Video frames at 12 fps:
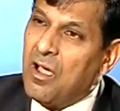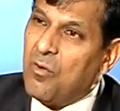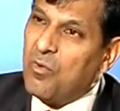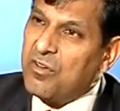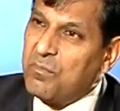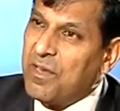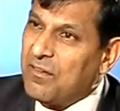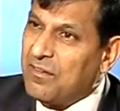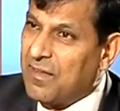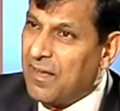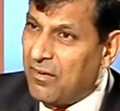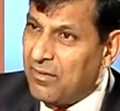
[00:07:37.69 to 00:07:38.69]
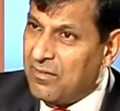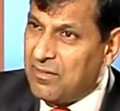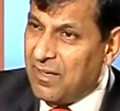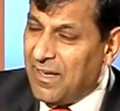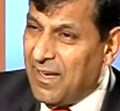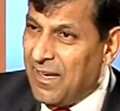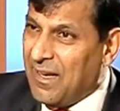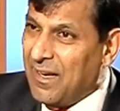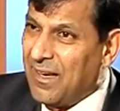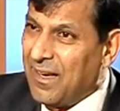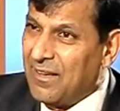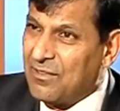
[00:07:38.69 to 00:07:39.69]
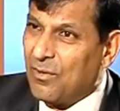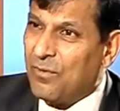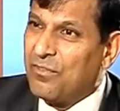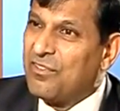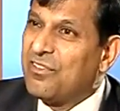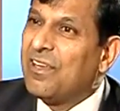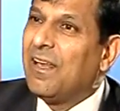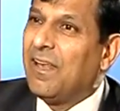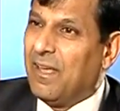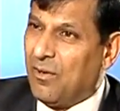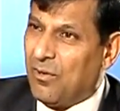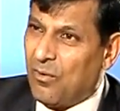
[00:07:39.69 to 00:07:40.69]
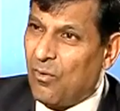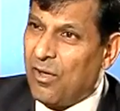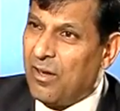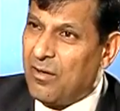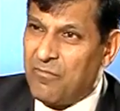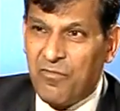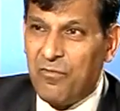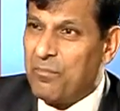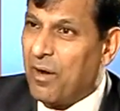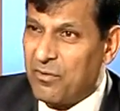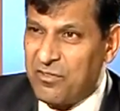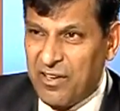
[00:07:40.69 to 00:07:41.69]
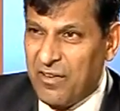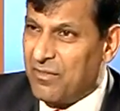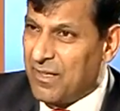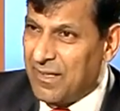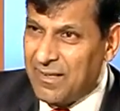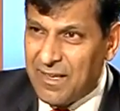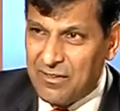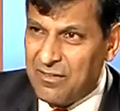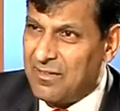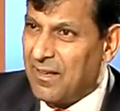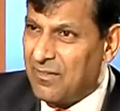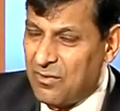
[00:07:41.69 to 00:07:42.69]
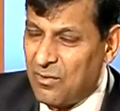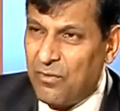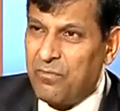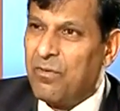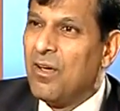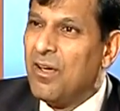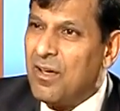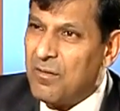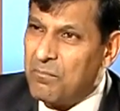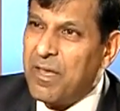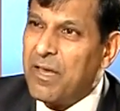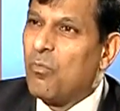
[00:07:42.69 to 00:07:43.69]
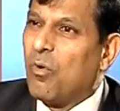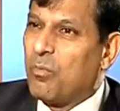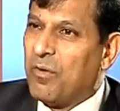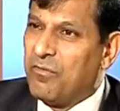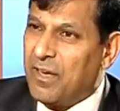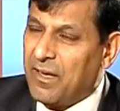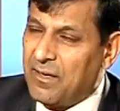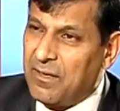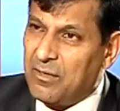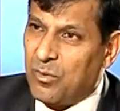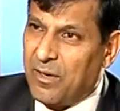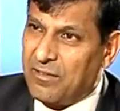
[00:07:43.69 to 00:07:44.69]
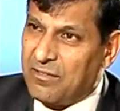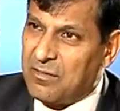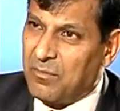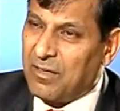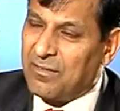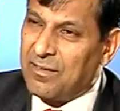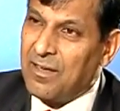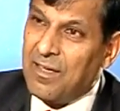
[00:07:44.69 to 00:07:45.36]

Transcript: which means there is a sort of ceiling on oil of about 70, and that's sort of been what we've taken into our estimates.